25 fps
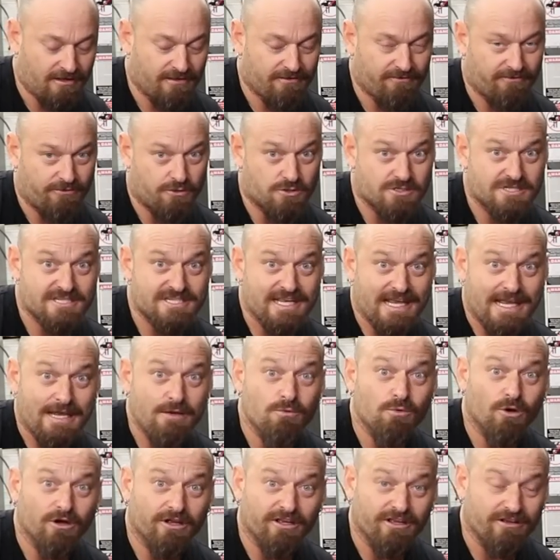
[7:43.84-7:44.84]
foresee
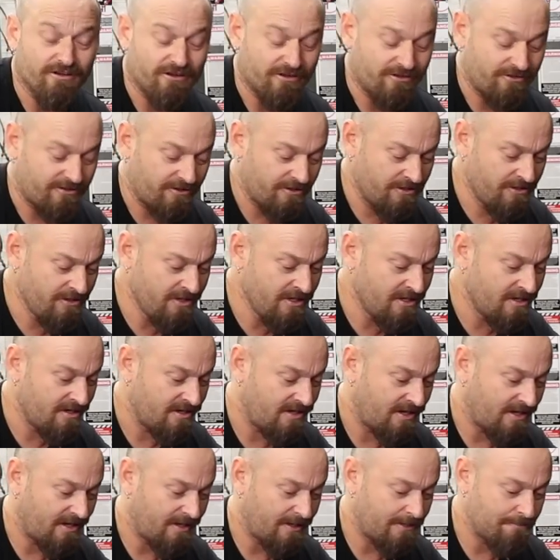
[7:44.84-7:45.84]
what you've got to do.
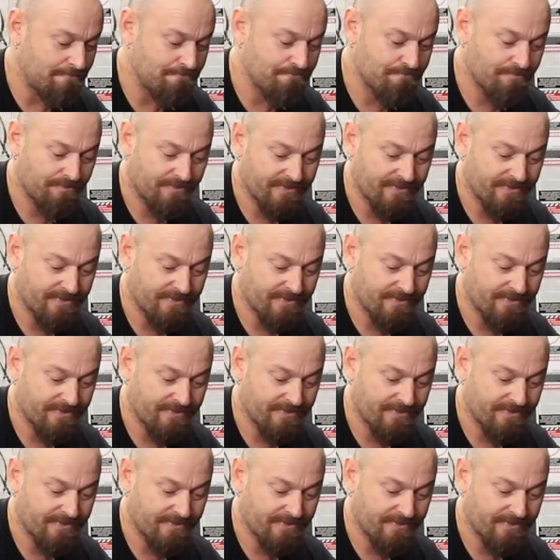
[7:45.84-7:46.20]
Um,